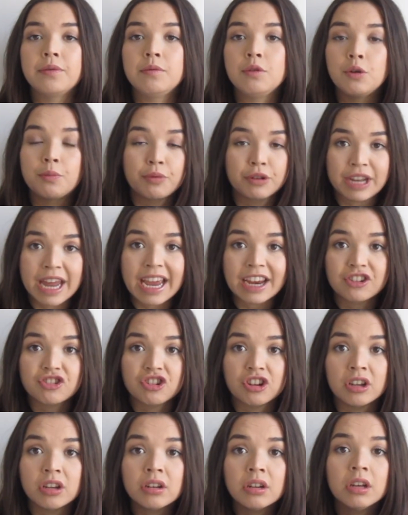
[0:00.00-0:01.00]
your
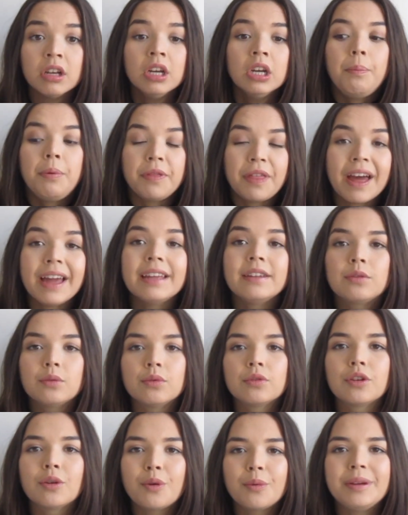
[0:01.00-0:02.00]
protection. But that is
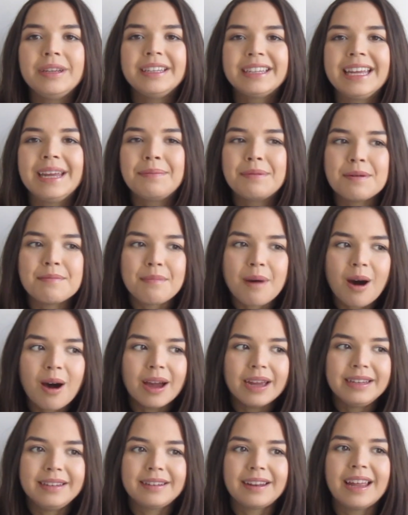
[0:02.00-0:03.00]
also what we need to keep in
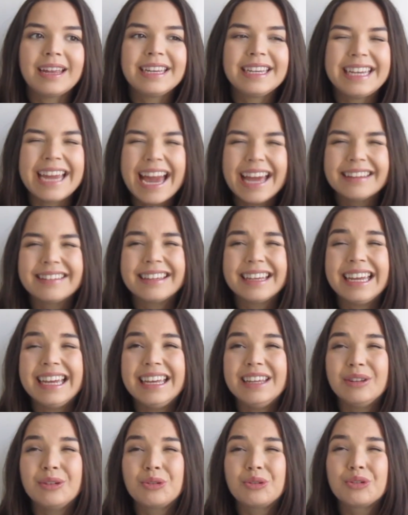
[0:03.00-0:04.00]
mind. Like, yes,
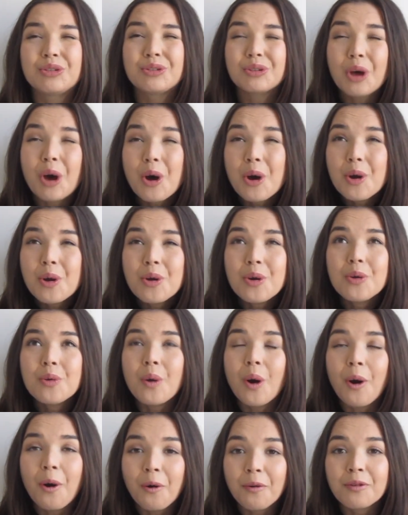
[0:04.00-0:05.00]
it is
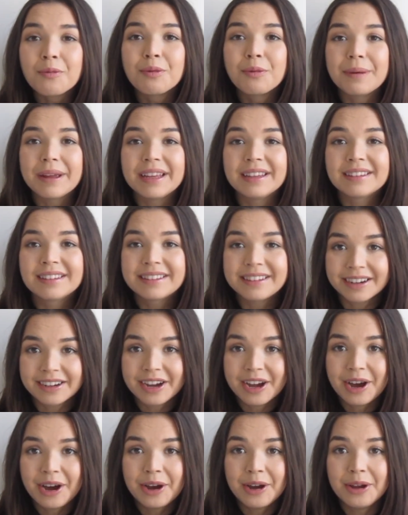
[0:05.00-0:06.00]
so horrible being stuck
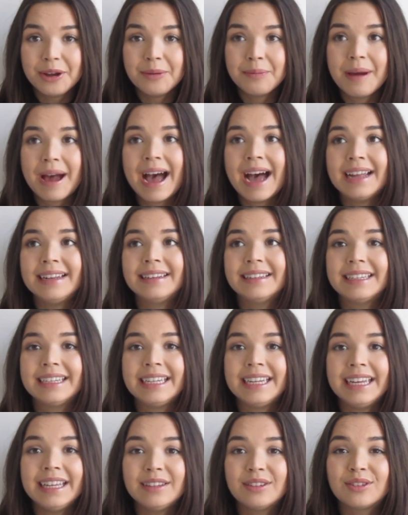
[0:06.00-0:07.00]
at home, and
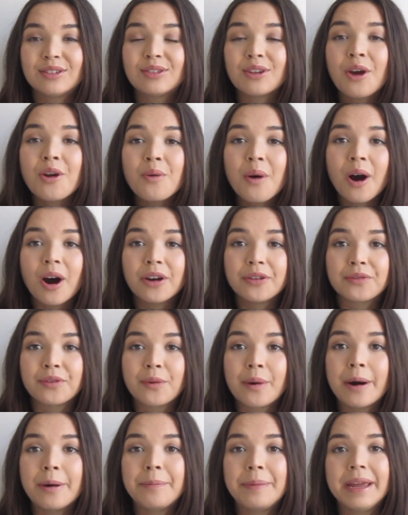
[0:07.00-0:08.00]
it is so hard
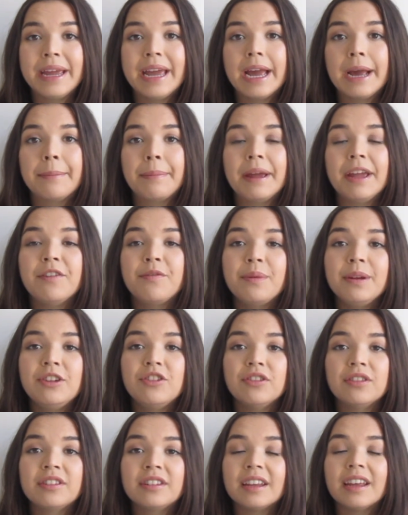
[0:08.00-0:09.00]
for well-being, but if we
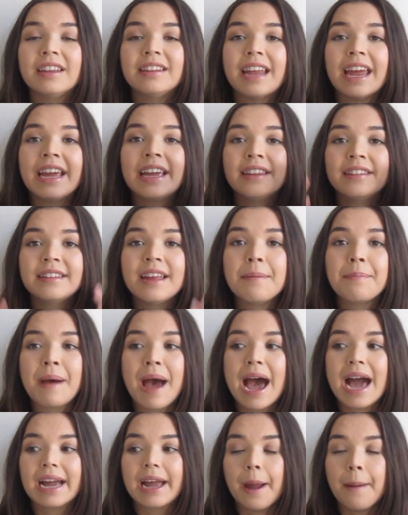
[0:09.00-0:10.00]
just take a step
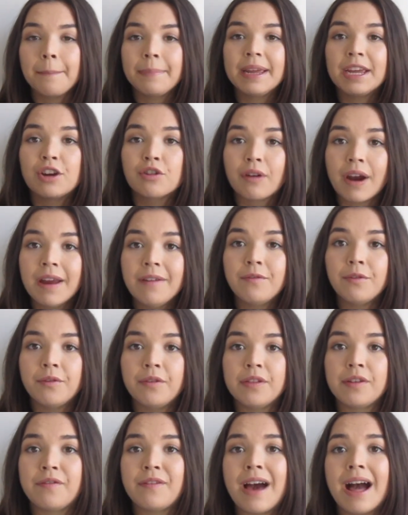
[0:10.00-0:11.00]
back and be grateful
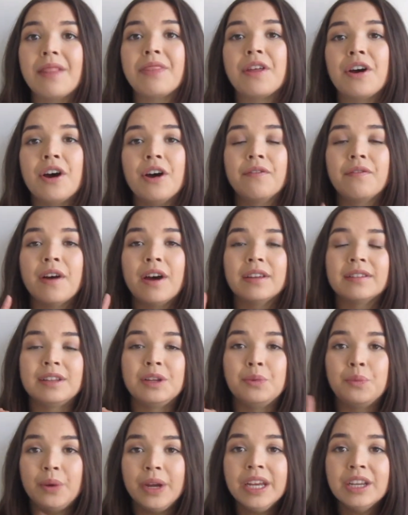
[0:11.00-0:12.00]
for the fact that,
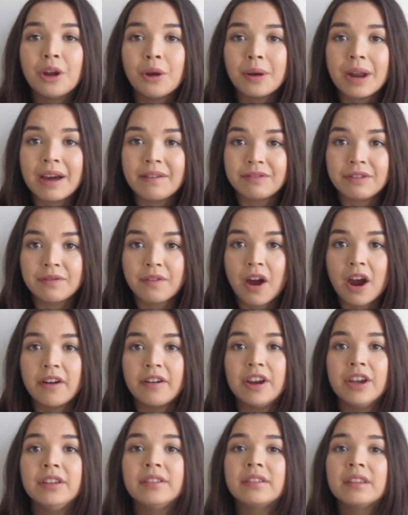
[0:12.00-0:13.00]
firstly, we don't have the
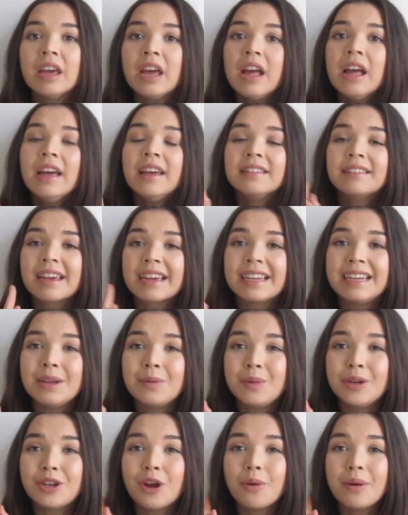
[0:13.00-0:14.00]
virus, secondly,
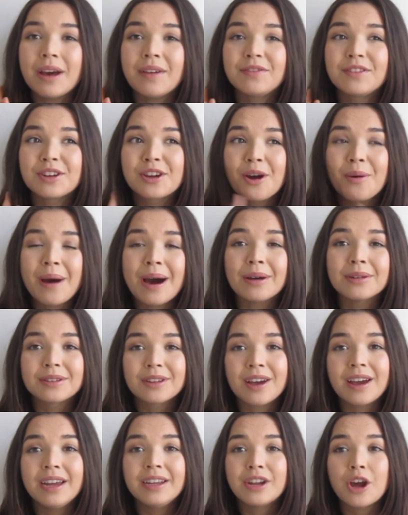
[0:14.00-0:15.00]
we don't have to go
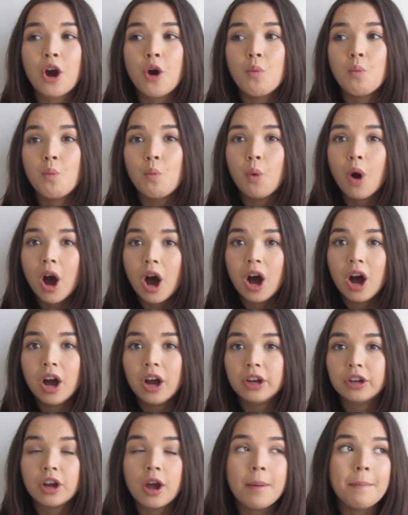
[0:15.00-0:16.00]
outside and
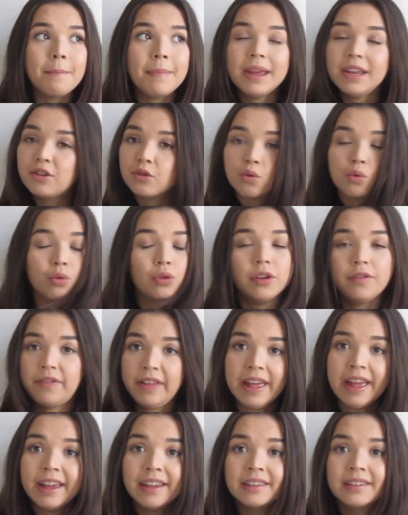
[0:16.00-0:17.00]
work amid all of
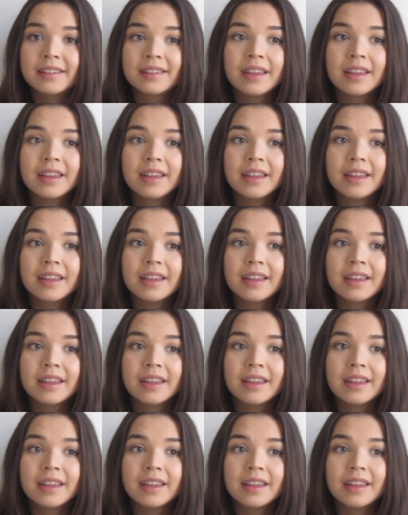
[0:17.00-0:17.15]
this,